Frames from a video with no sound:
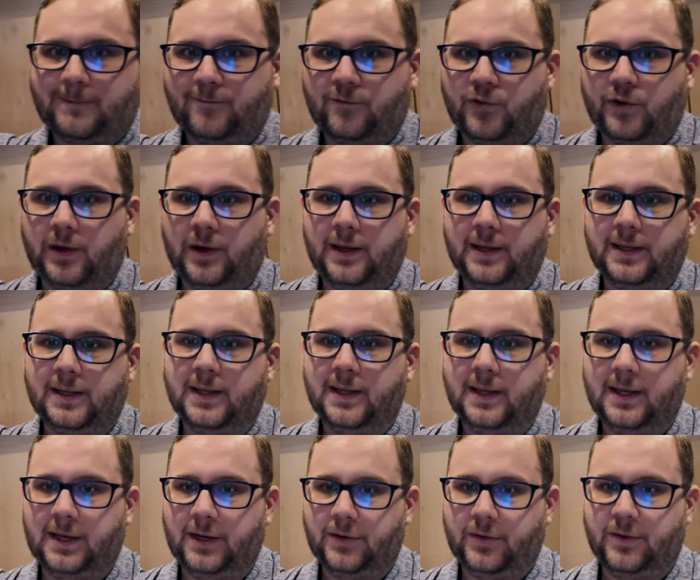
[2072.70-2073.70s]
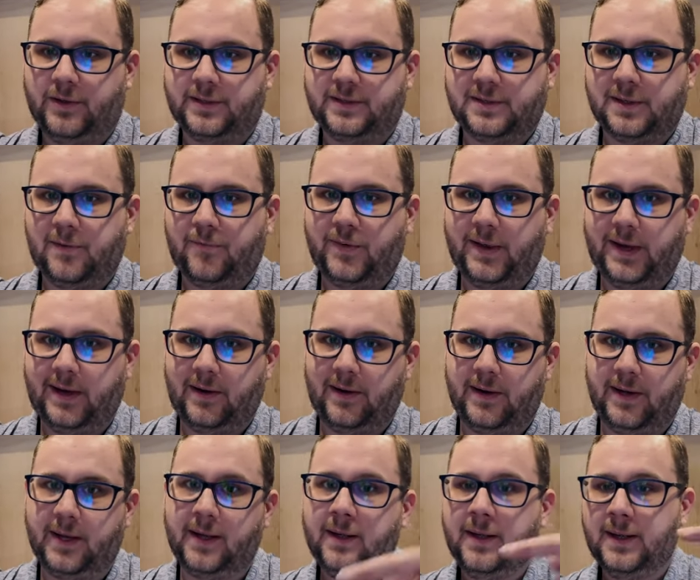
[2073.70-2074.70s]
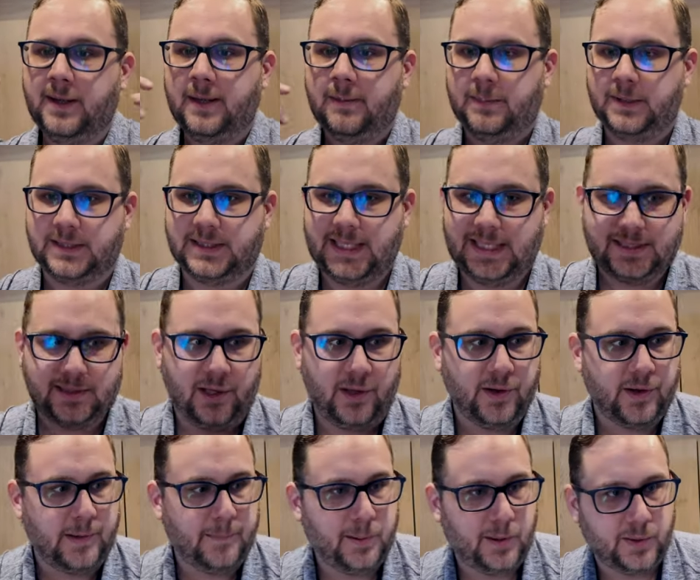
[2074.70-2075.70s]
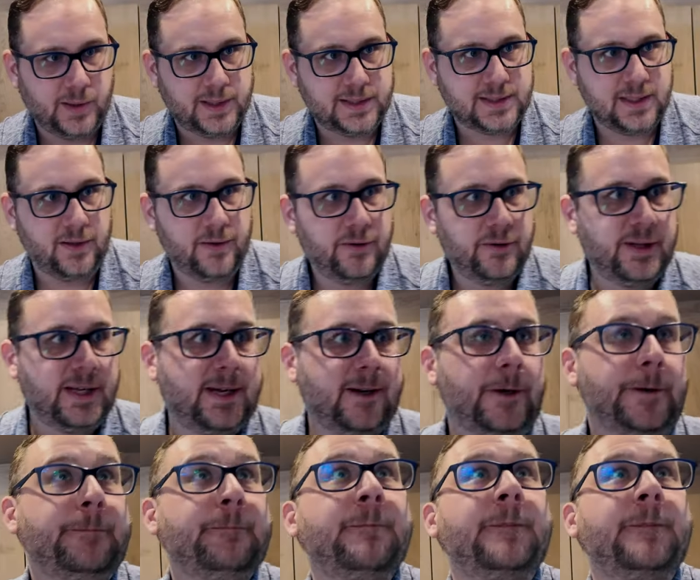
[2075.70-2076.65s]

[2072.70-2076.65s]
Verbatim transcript: front under the sofa area because it has all the components under there.